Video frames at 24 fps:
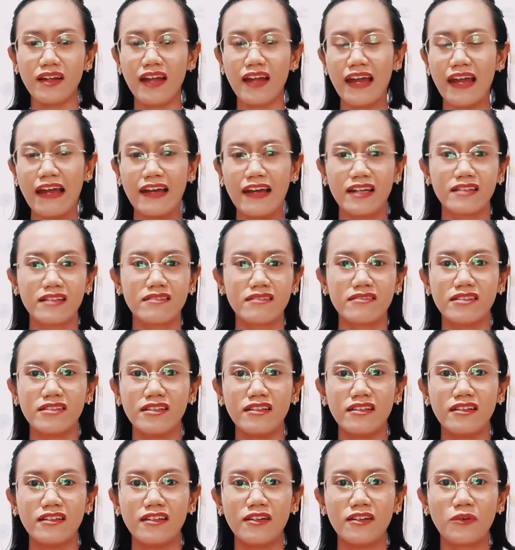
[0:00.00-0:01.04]
and
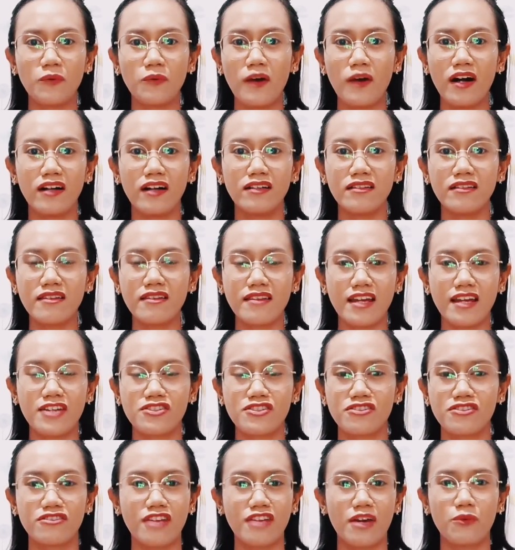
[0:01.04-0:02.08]
well,
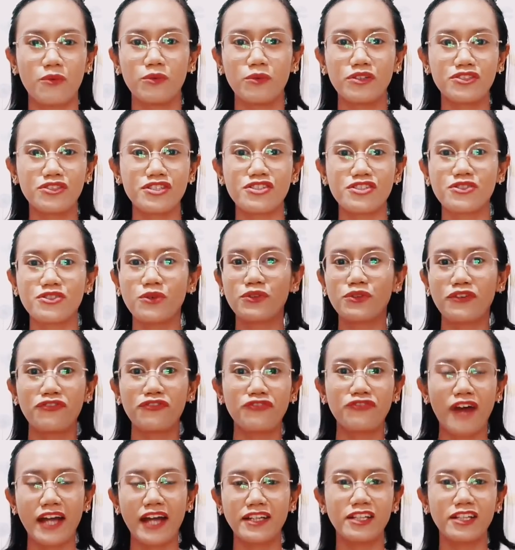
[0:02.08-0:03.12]
they will just know the
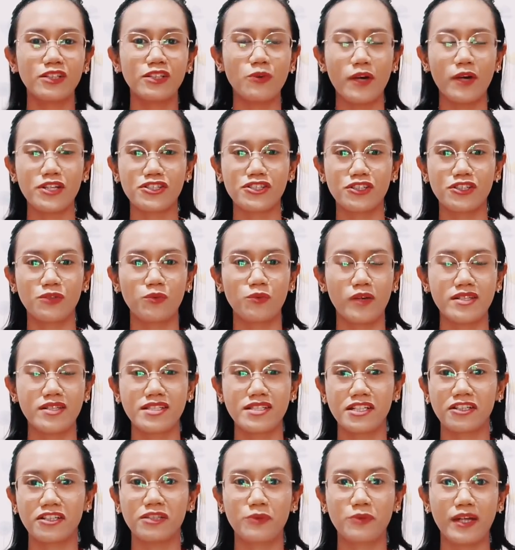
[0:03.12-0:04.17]
final question once
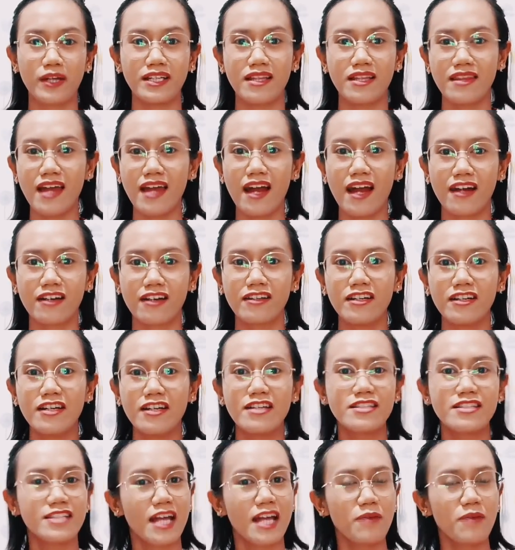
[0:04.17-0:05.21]
they're already there.
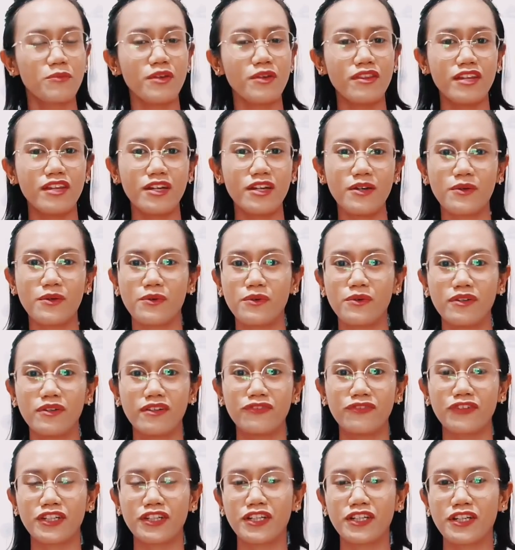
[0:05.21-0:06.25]
Same with you
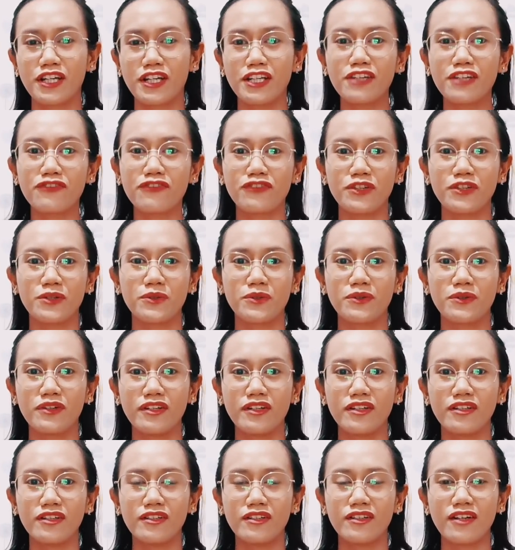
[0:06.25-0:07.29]
for your interview.
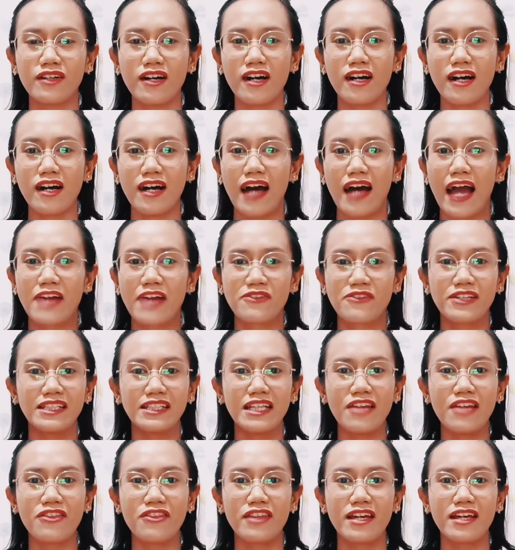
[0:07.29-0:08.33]
I
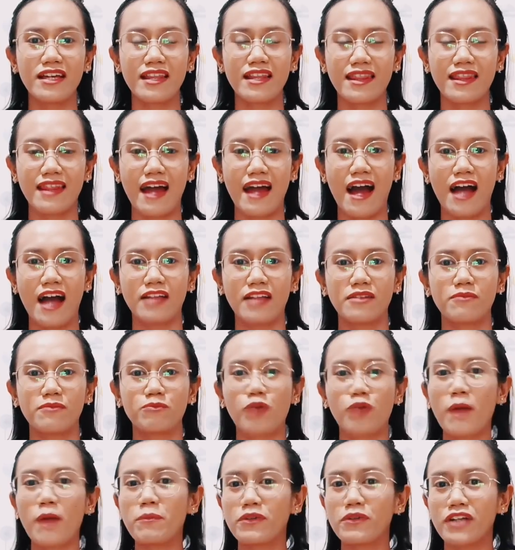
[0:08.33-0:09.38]
really think that
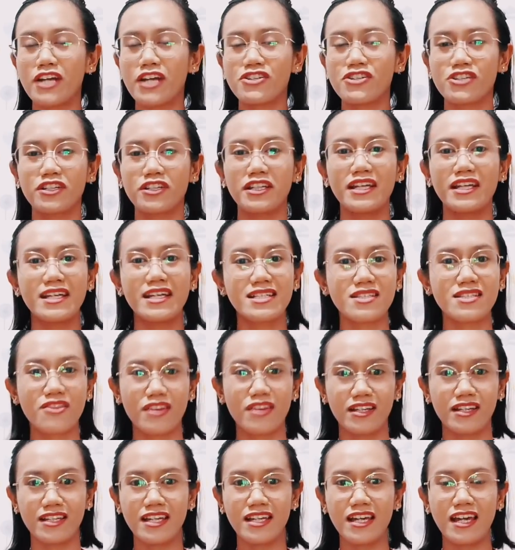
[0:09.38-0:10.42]
preparation is
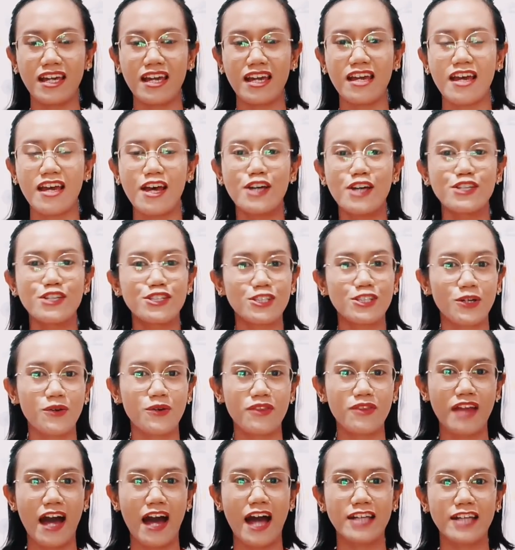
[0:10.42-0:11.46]
the key so
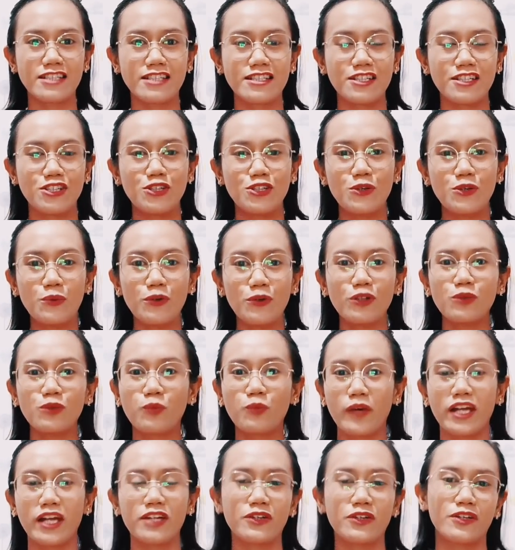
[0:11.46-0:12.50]
that you will
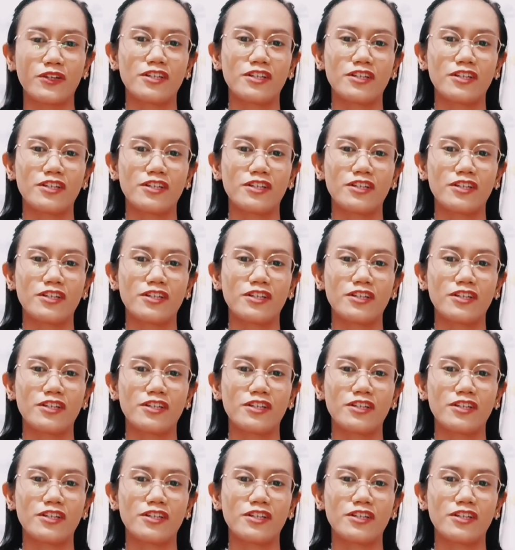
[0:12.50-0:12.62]
win